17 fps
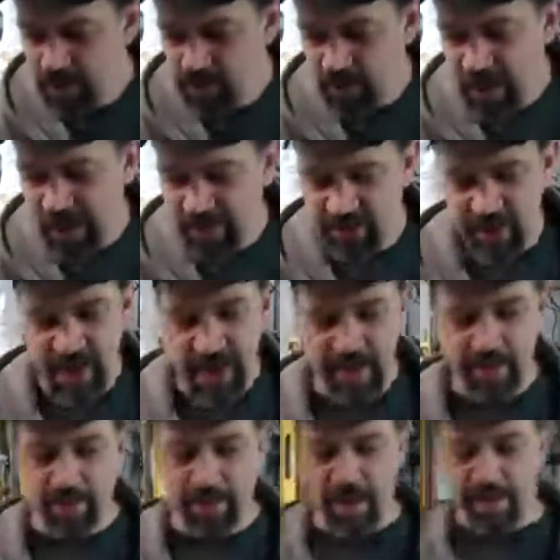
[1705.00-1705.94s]
So I actually had to
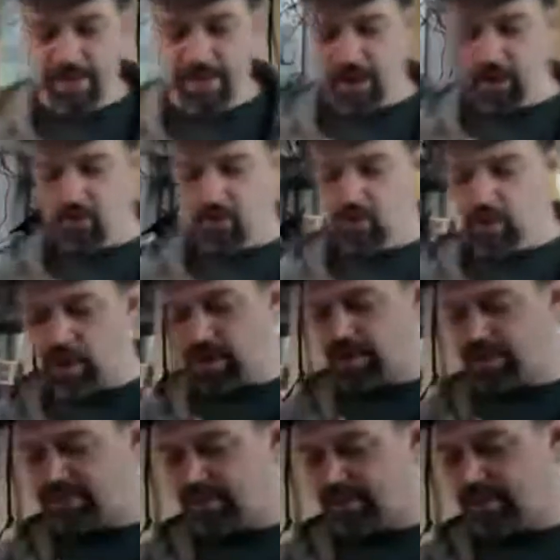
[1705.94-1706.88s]
buy my own water
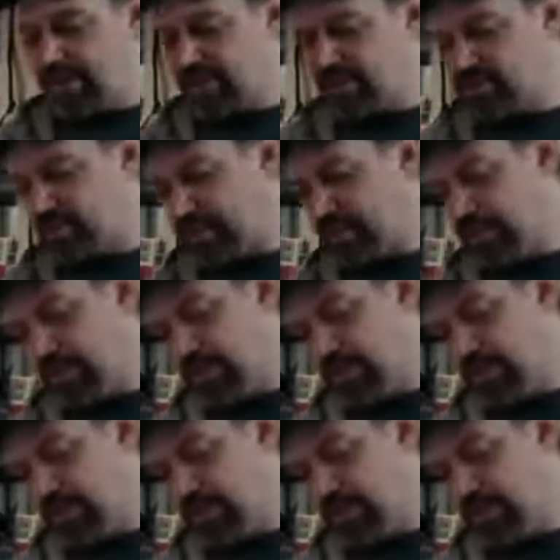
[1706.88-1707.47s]
for the basement.